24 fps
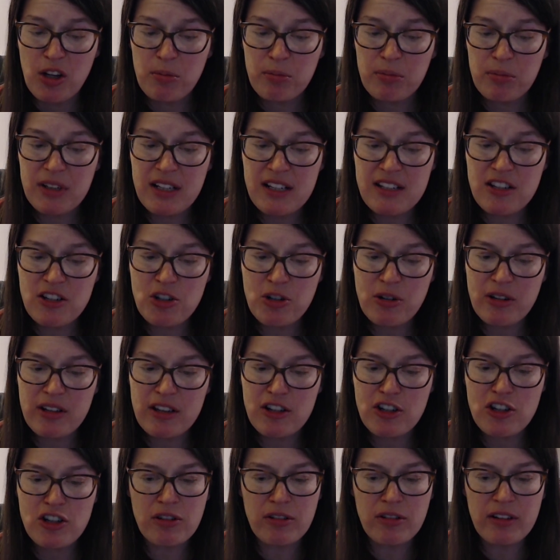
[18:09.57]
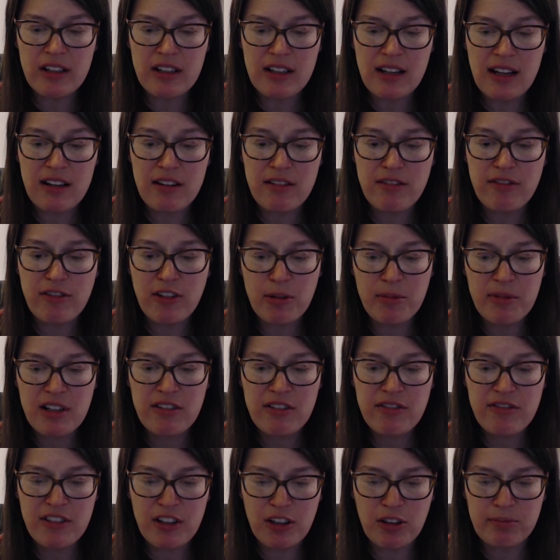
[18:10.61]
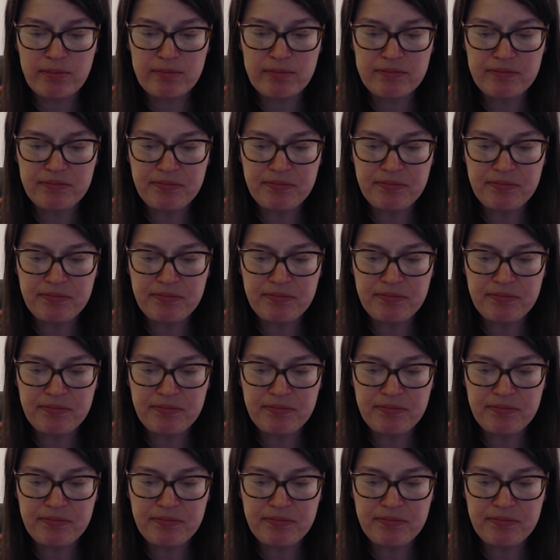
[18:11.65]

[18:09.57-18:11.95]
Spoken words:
please enjoy the short and informative film.